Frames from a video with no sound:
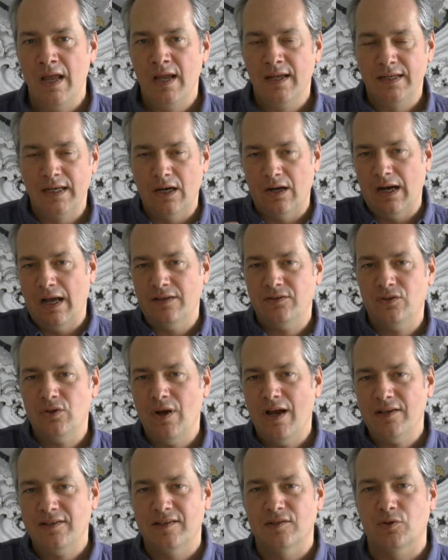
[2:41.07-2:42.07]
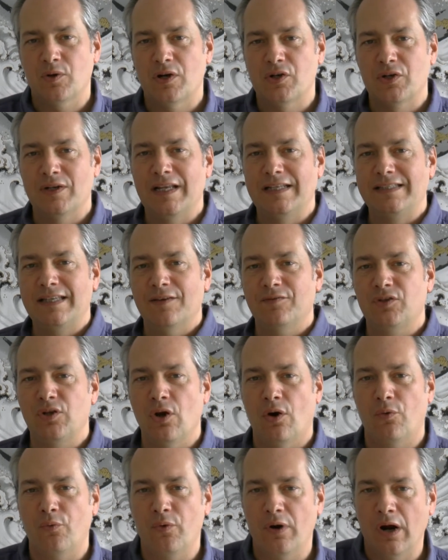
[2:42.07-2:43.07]
Now, as you ask this question, it gives
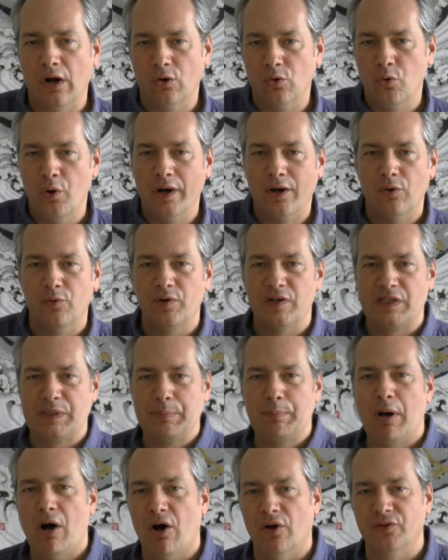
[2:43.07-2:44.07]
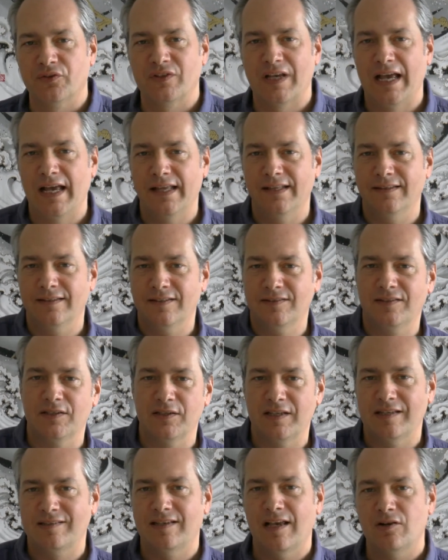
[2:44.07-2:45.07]
you a quicker response, and this
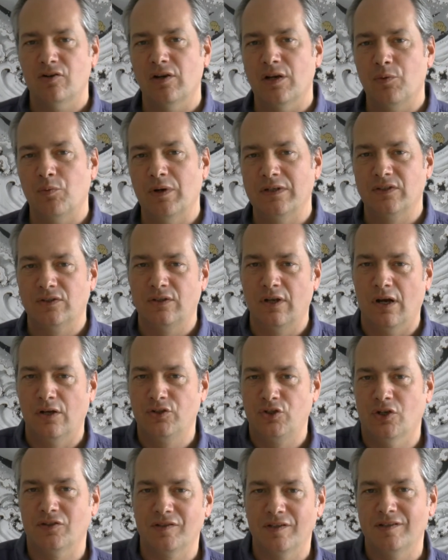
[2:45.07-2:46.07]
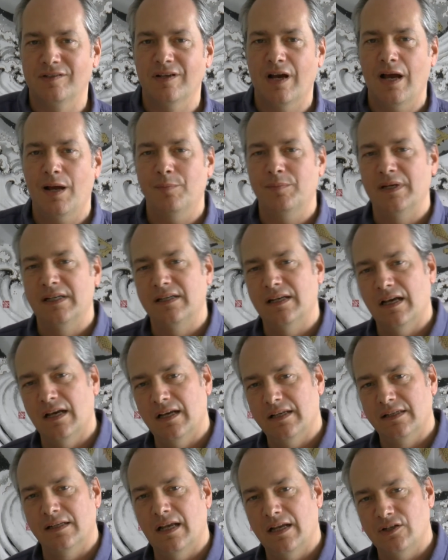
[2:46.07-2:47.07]
is essentially what Just-in-Time
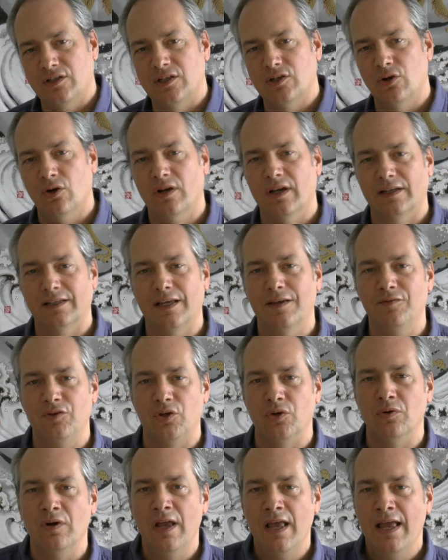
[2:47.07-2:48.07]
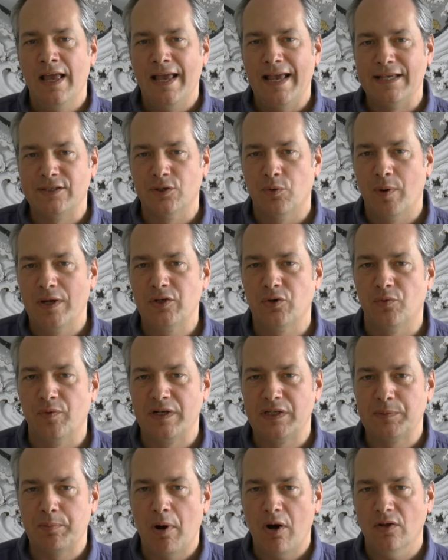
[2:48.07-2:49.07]
and Jidoka give you, is a way to
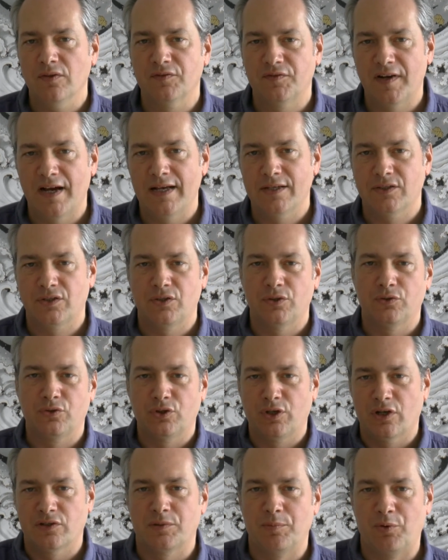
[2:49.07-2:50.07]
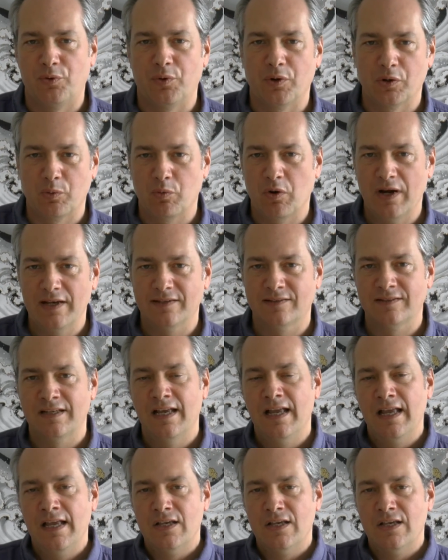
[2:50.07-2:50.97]
respond faster to customer requests.